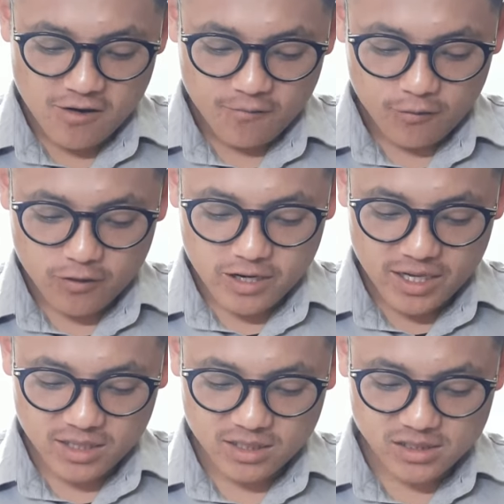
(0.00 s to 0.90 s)
"For
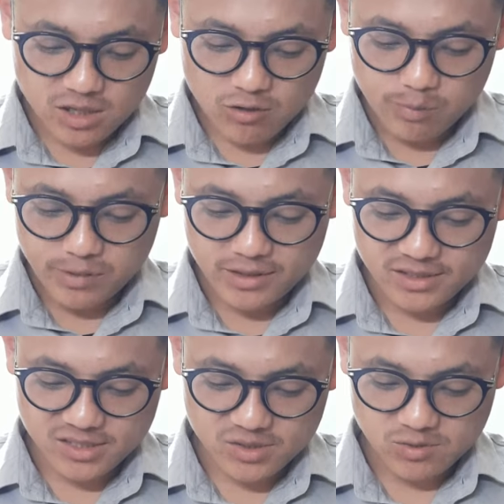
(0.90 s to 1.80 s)
he is our
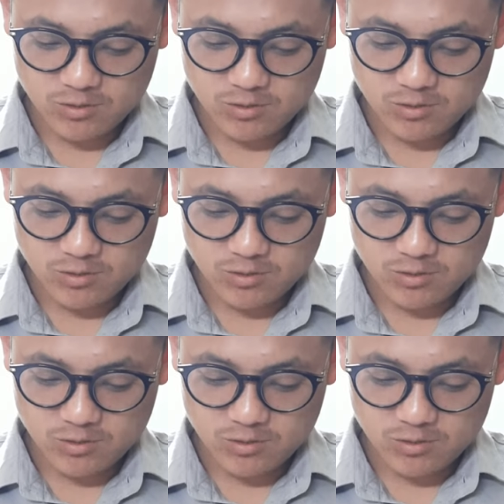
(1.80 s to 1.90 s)
peace,